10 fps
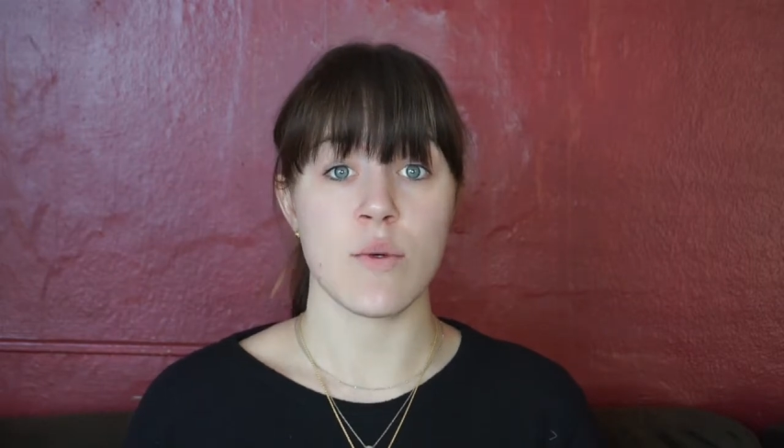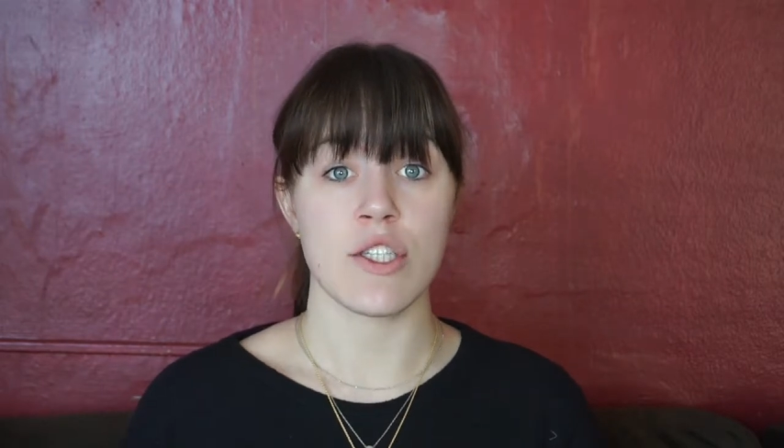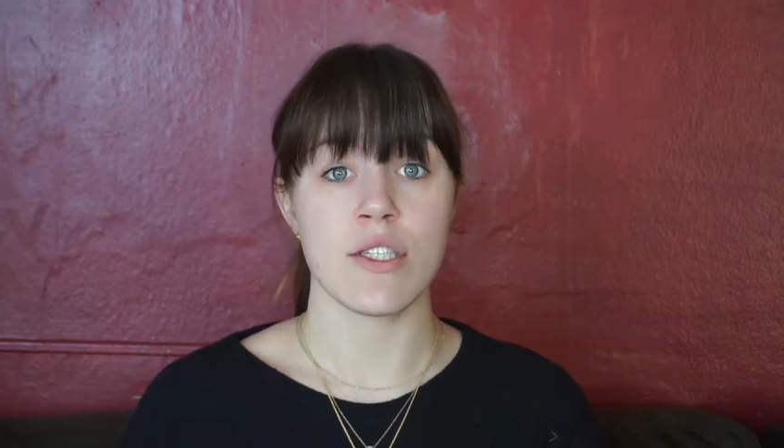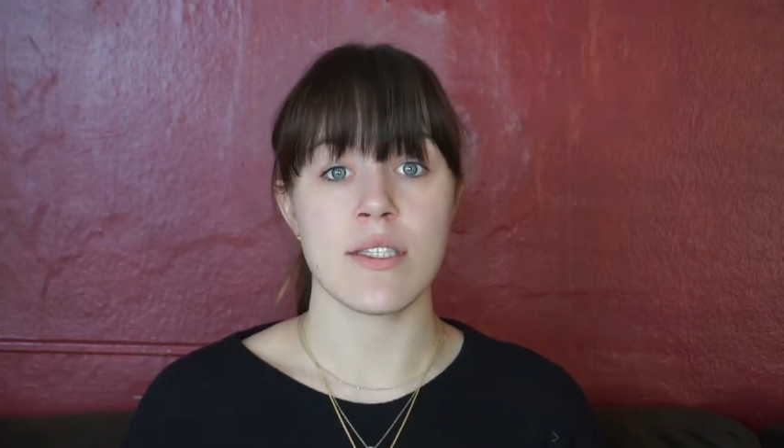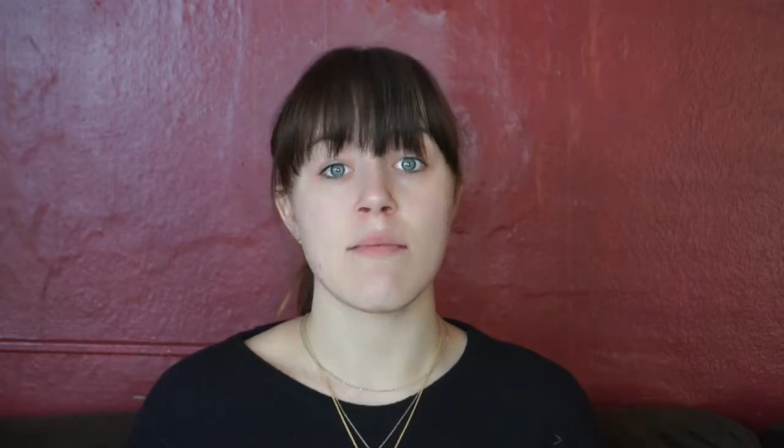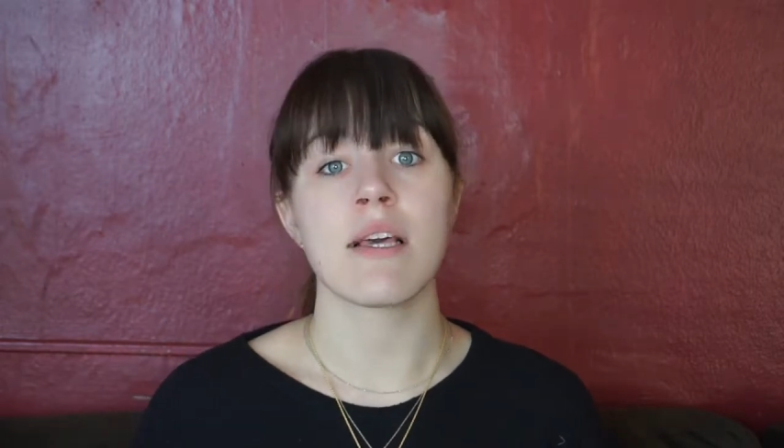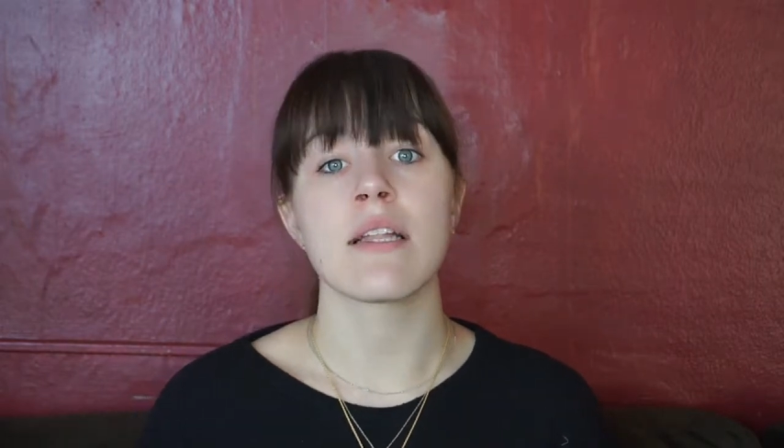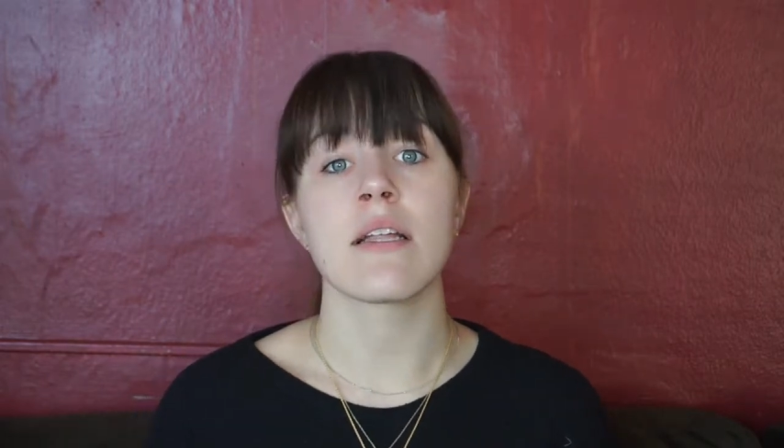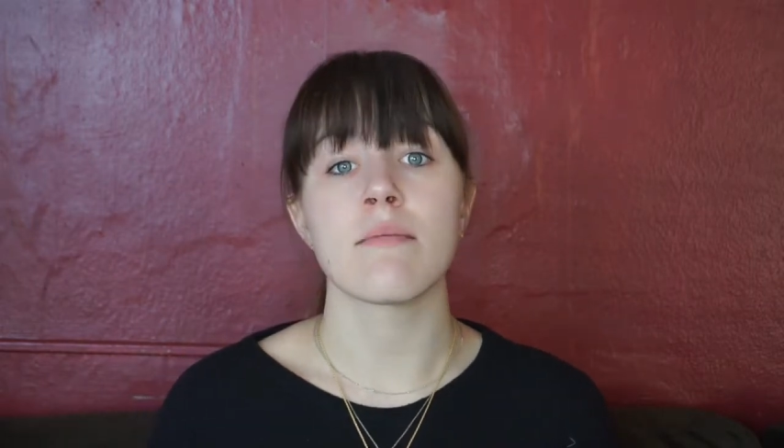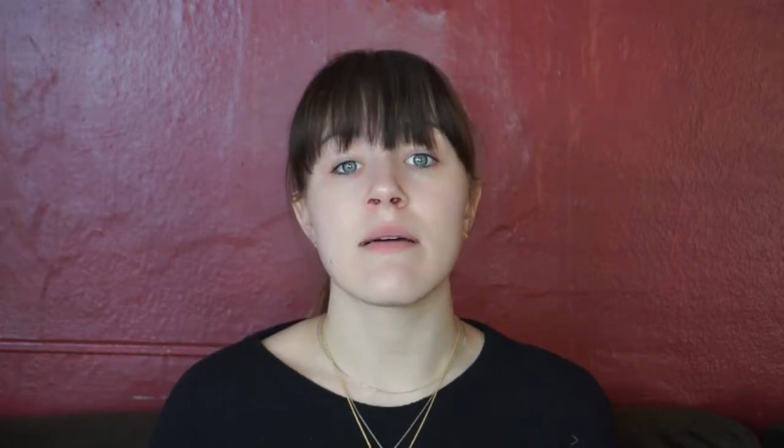to something
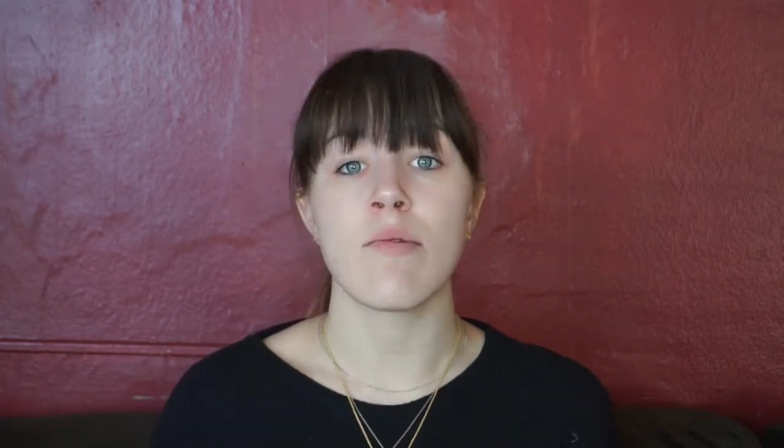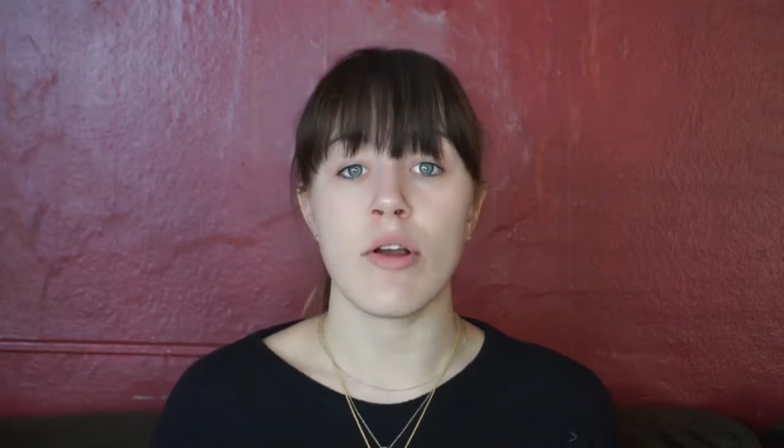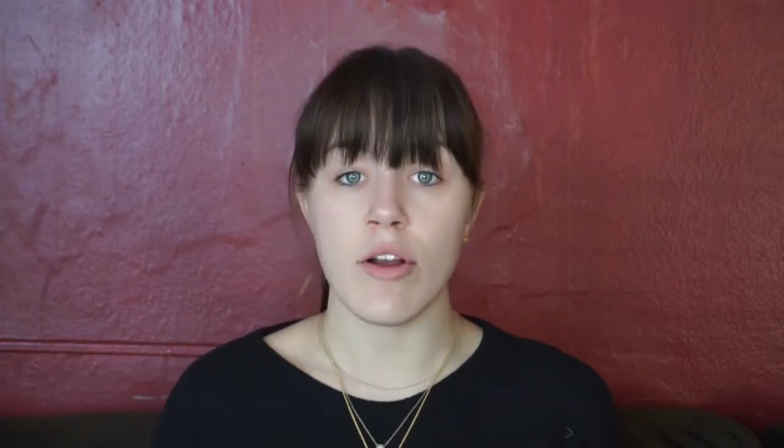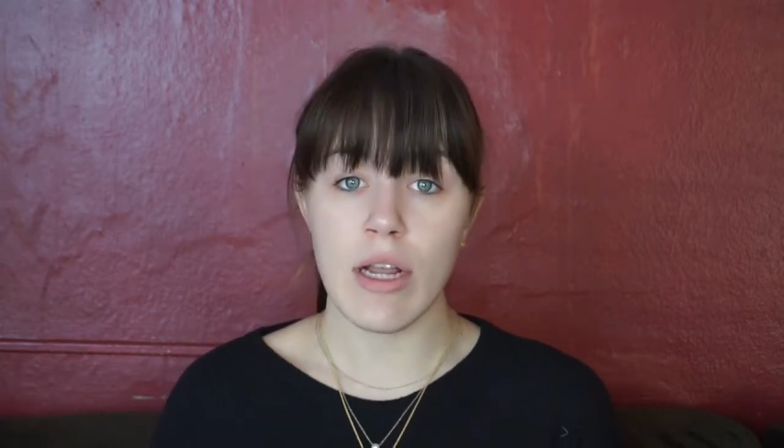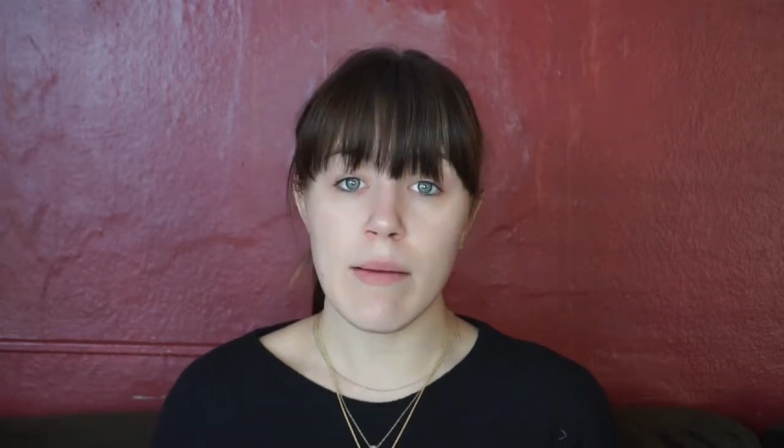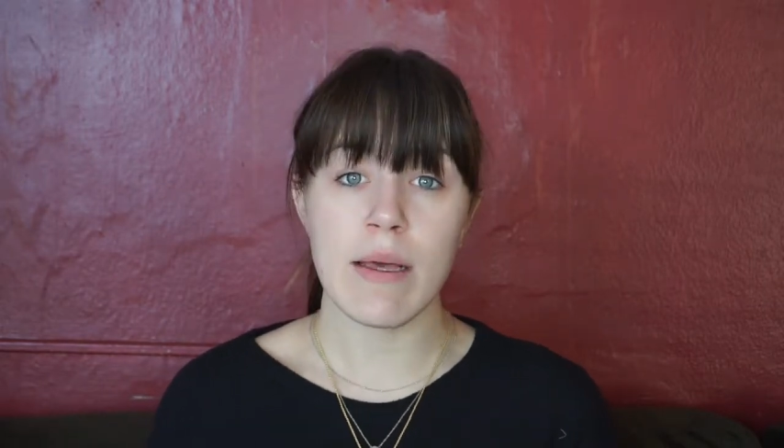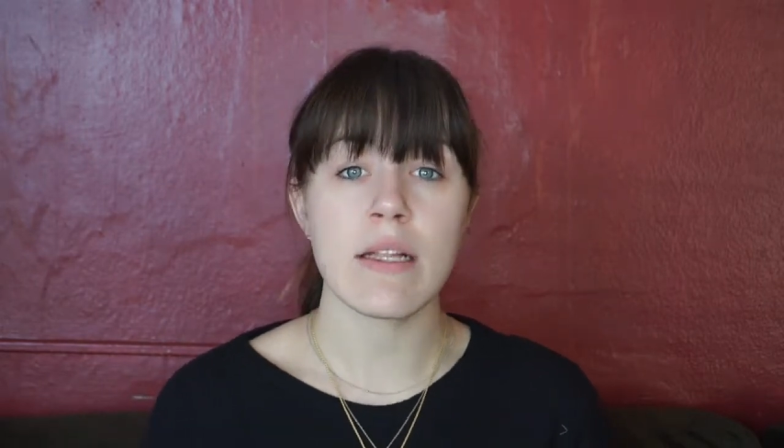a little bit more creamy,